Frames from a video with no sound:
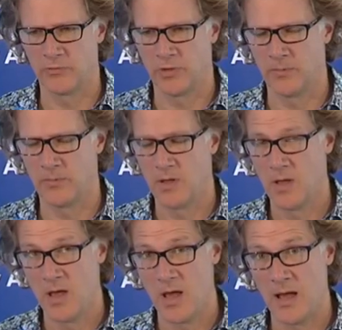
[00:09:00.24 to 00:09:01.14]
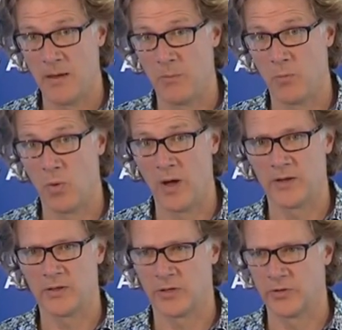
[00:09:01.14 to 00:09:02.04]
from um,
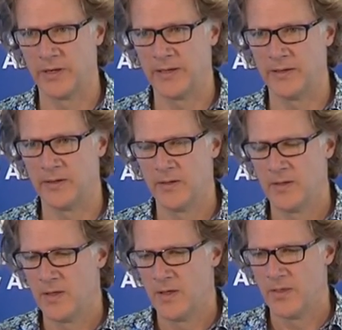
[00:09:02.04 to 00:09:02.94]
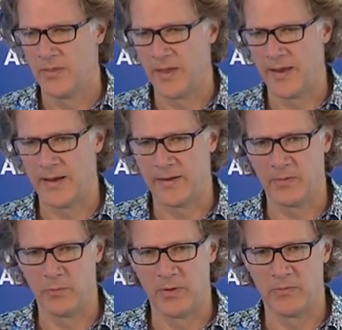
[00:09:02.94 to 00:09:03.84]
white to green that
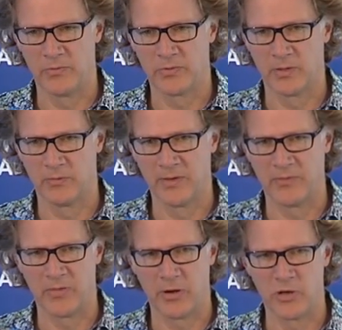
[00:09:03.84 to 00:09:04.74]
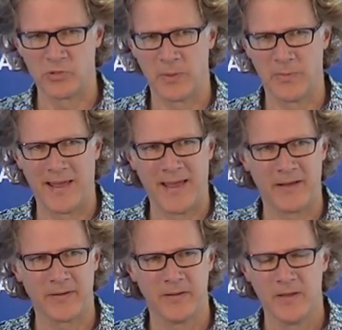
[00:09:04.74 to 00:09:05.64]
we've sort of left the orange people
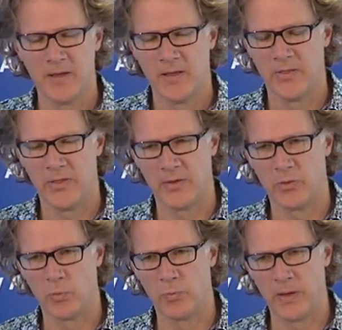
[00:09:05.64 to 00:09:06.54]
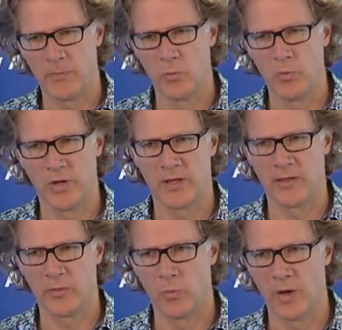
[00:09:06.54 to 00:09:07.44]
out the, the people working
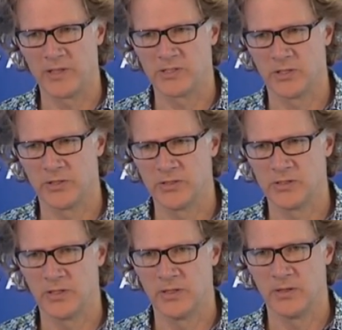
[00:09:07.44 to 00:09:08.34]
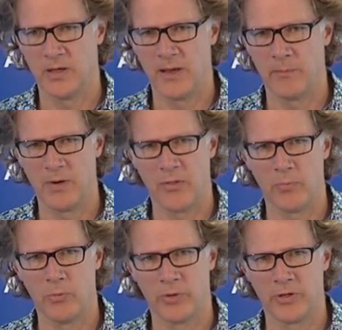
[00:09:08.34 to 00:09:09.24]
in the white zones um, around the
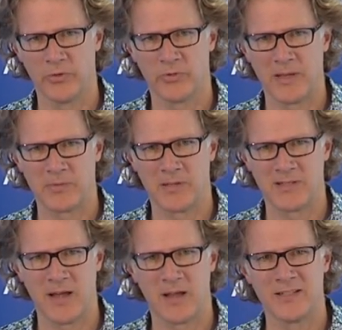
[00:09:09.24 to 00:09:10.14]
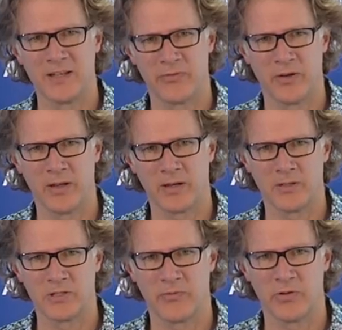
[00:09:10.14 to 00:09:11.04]
Port Hills and Banks Peninsula are
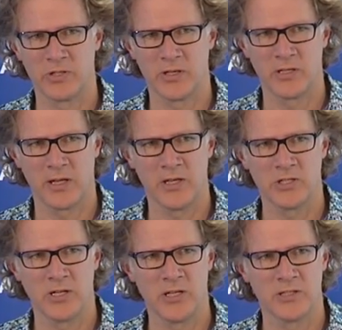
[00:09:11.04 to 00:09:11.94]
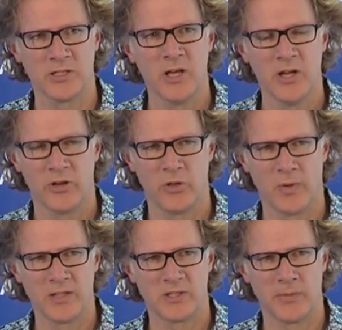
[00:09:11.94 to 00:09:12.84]
different, different geotech engineers to the
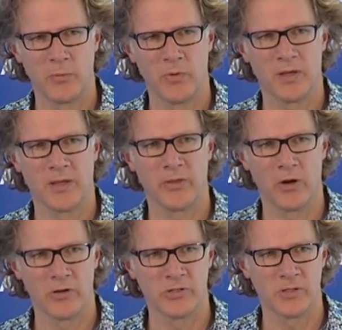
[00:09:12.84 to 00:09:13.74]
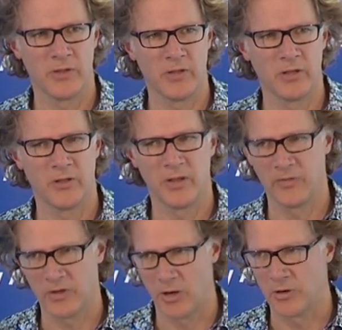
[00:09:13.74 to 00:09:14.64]
ones that have been working in the orange, to the,
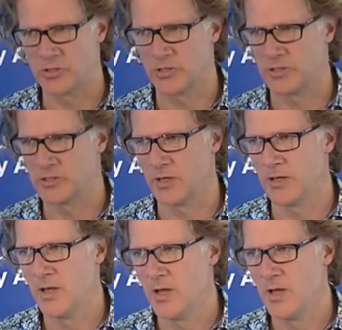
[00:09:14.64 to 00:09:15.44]
in the orange zone. So uh,